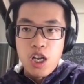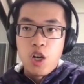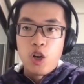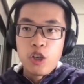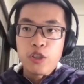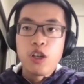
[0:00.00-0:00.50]

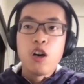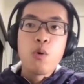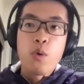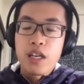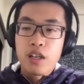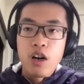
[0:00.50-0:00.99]

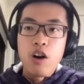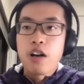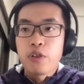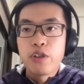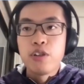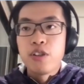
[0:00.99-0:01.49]
Also, we go
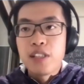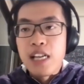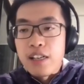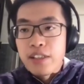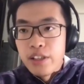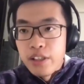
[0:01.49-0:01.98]
on to
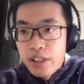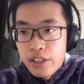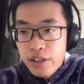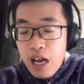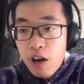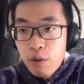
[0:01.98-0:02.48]
test
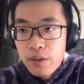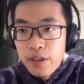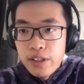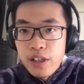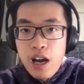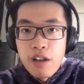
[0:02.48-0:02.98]
these
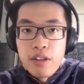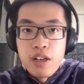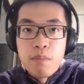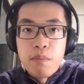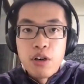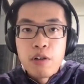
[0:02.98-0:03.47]
algorithms on
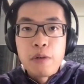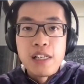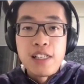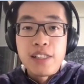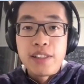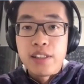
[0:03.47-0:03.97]
the more
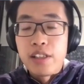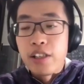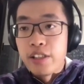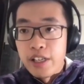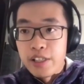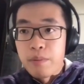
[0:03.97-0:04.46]
realistic
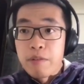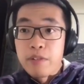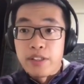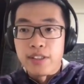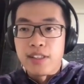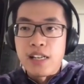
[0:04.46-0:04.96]

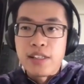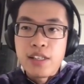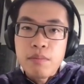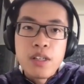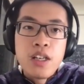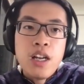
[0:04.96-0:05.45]
experiment setting,
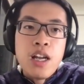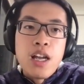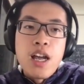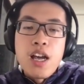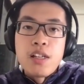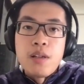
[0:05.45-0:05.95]

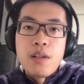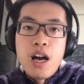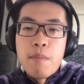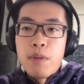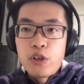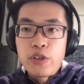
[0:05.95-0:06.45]
and
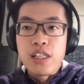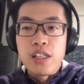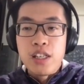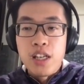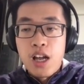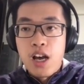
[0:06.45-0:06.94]

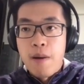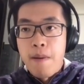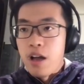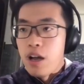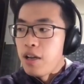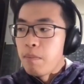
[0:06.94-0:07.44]
mostly are
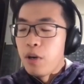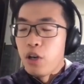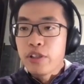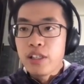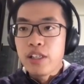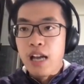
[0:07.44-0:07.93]

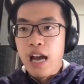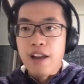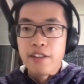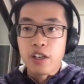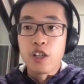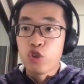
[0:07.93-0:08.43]

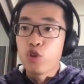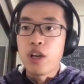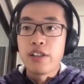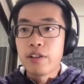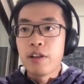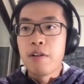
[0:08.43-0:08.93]
the
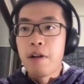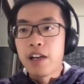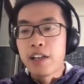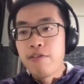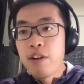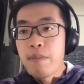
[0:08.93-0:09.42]
constraints
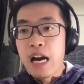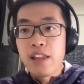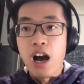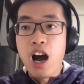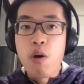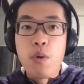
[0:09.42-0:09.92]
given by
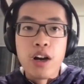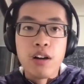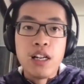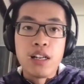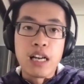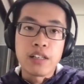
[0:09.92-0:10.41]
the
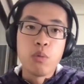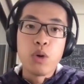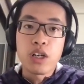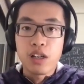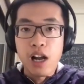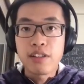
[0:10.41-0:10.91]
hardware, like the
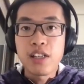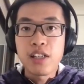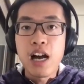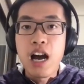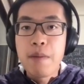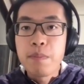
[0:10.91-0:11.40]
word clock
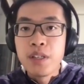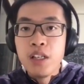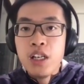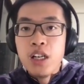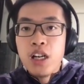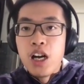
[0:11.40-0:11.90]
time,
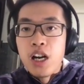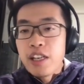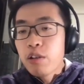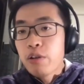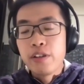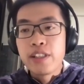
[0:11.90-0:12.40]

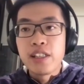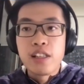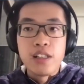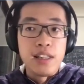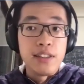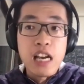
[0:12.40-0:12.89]
including
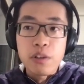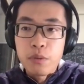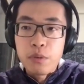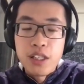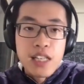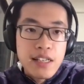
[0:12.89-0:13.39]
the
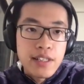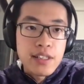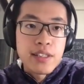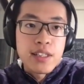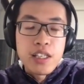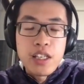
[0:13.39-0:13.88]
network
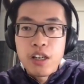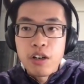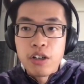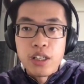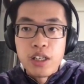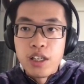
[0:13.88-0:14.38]
latency
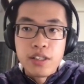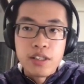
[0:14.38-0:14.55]
or the